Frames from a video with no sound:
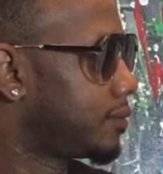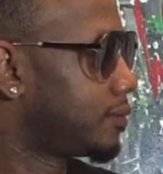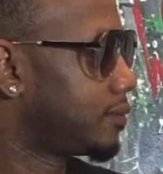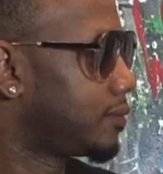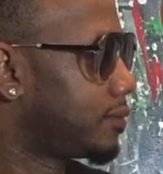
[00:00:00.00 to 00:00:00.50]

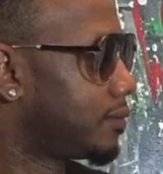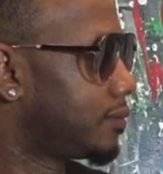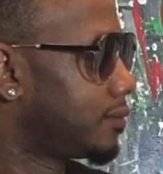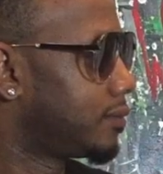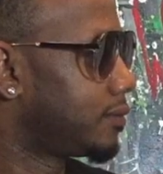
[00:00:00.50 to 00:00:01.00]
came from
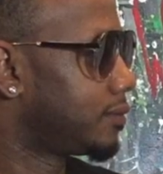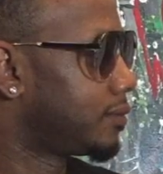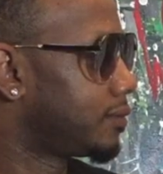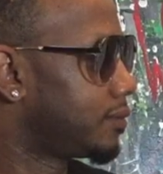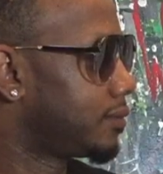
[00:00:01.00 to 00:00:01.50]
a
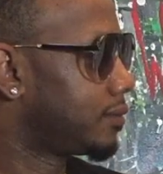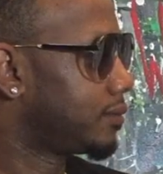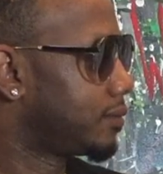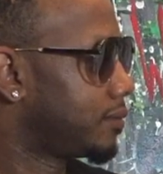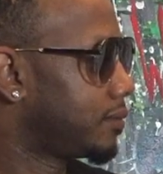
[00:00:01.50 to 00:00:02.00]

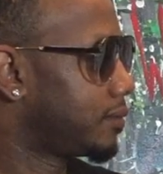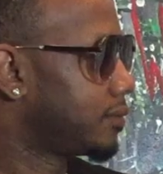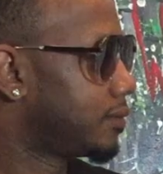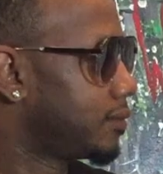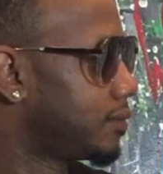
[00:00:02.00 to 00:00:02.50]
more
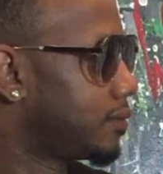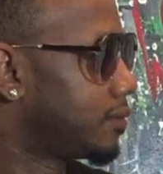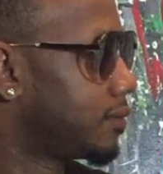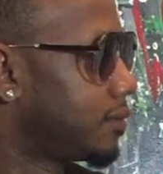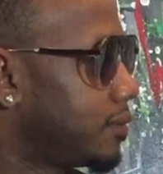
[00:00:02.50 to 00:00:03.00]
spiritual
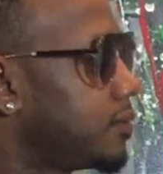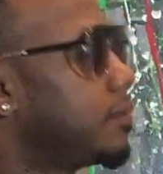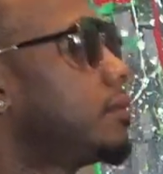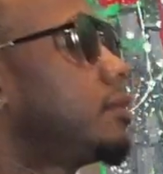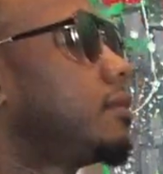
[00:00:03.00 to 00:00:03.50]
place for me.
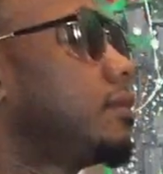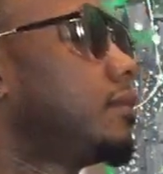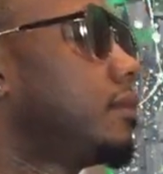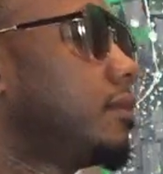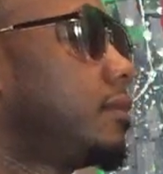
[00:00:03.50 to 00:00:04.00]

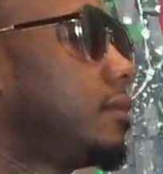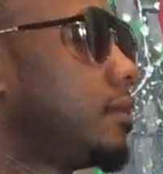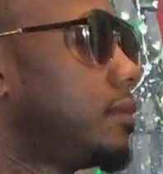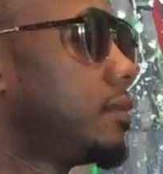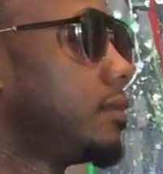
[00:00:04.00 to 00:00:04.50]
The
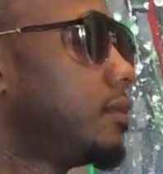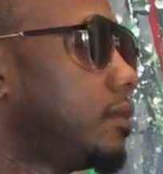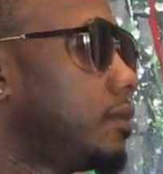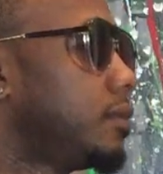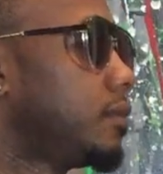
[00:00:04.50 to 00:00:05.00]
art
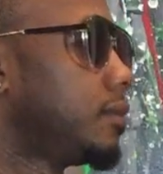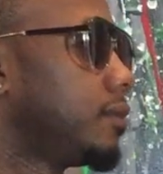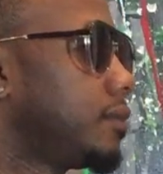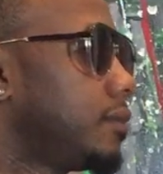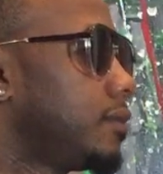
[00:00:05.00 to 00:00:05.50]
came
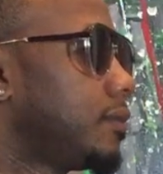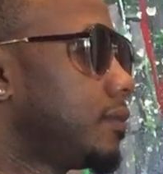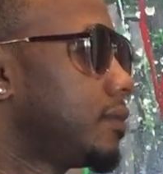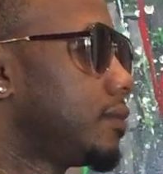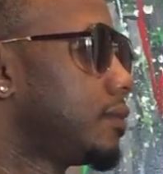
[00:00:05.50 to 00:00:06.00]

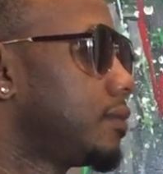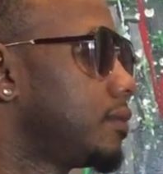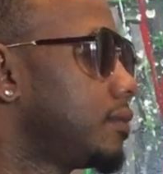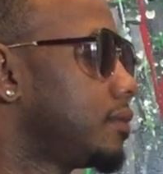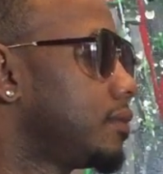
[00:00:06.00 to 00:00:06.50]
after
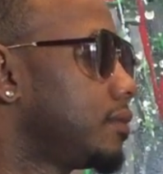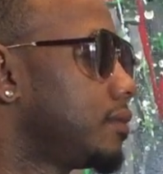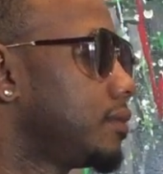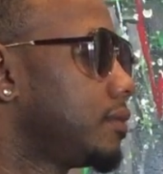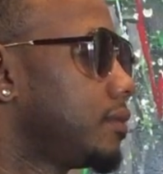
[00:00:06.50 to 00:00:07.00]
hip hop.
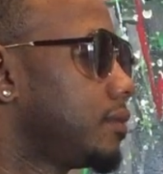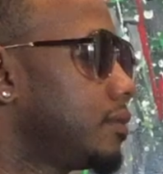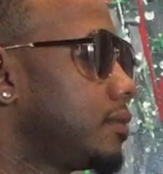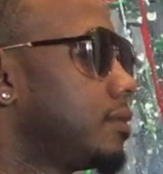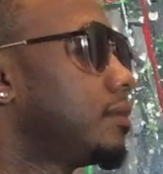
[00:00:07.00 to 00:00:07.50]

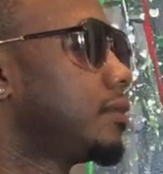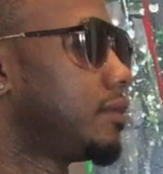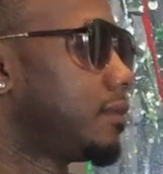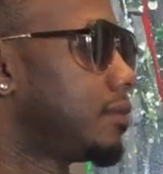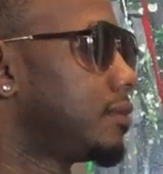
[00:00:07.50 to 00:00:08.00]

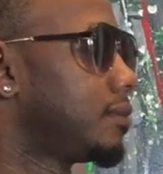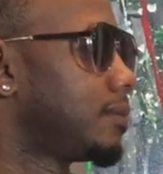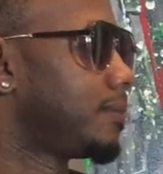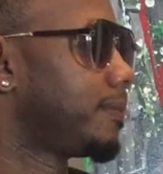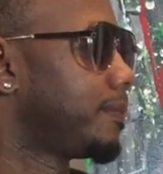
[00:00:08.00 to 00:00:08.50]
After
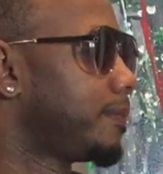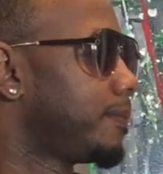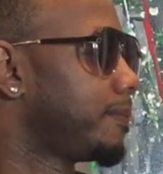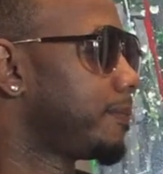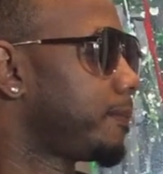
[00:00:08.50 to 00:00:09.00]
I was
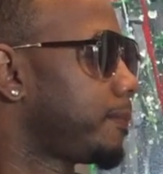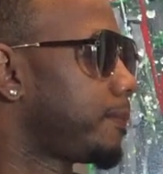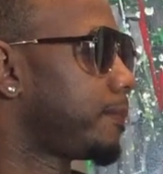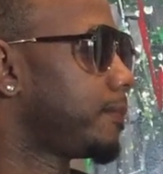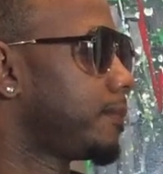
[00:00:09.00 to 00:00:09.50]
like
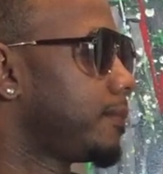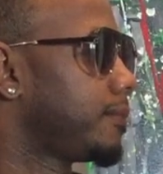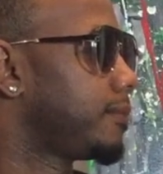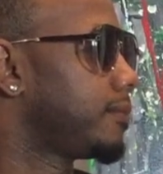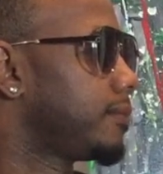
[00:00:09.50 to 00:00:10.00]
realizing
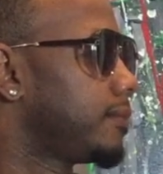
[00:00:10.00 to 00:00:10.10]
that